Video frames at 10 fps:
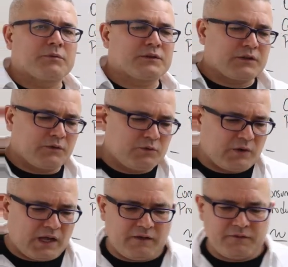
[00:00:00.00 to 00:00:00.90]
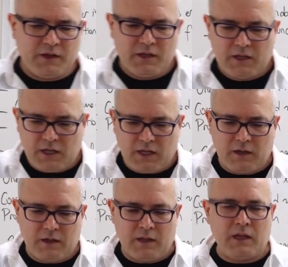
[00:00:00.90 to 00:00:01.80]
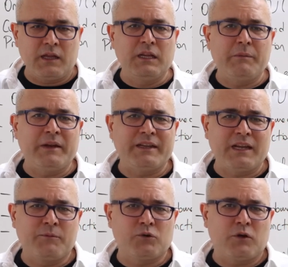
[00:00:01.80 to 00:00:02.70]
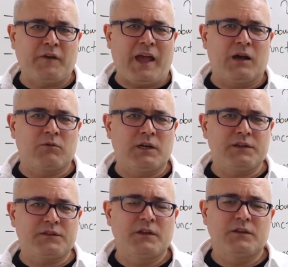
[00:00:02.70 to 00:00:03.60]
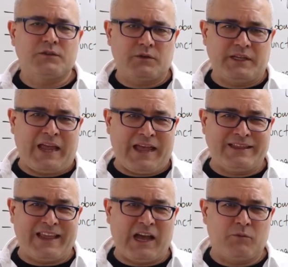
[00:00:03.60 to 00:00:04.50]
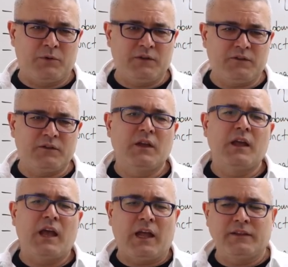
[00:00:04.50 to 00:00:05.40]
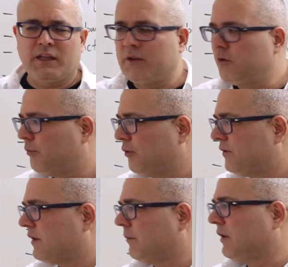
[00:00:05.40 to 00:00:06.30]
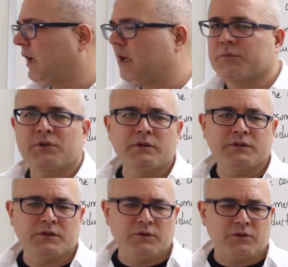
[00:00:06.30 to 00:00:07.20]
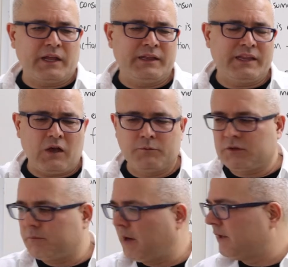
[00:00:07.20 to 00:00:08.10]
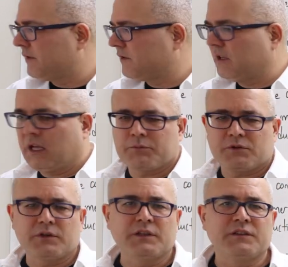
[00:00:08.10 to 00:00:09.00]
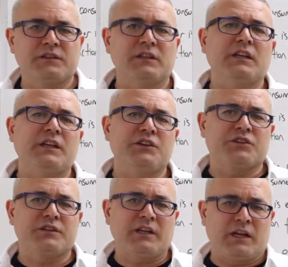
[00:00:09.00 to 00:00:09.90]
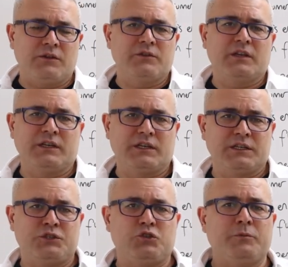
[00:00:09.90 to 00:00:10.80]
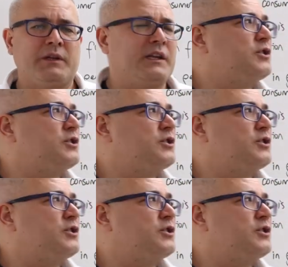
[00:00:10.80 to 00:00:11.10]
So you have a limited number of hours, so an endowment, and then you put some labor. So your endowment minus labor is the leisure that you can consume and